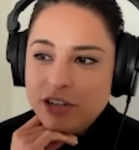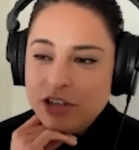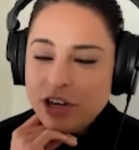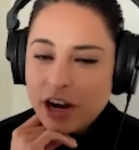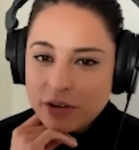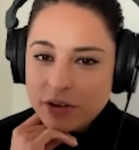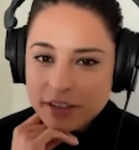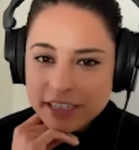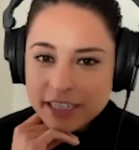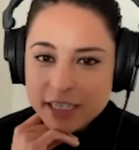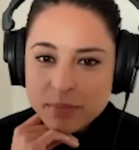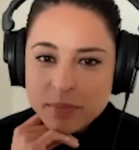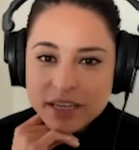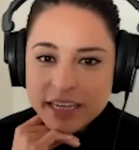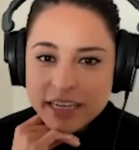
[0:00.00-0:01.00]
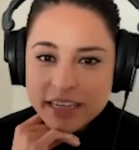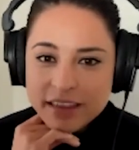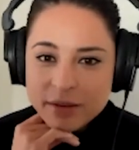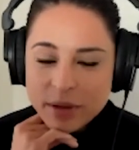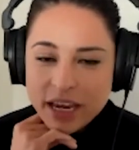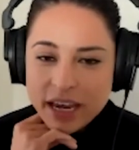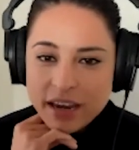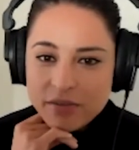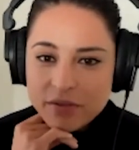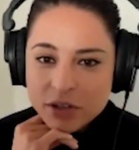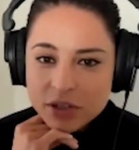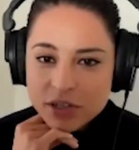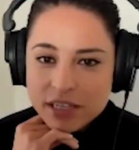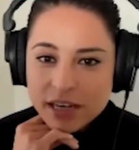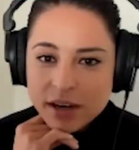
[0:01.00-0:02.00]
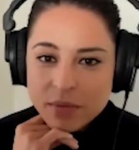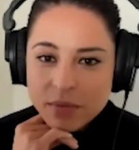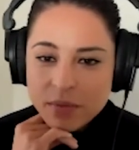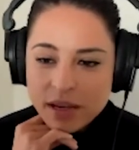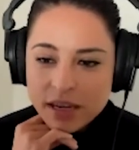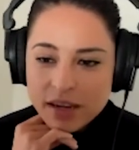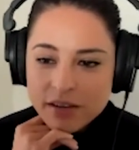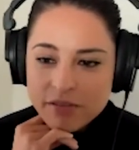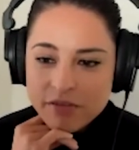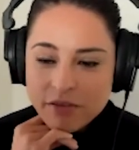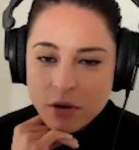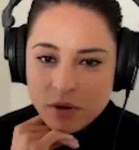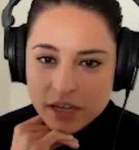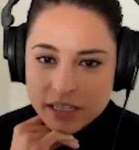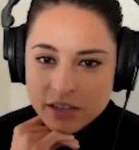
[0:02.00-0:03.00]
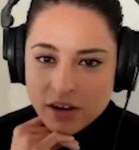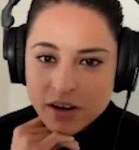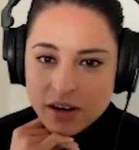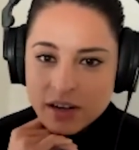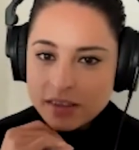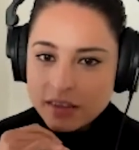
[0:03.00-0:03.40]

generally speaking, the behaviors that we focus on,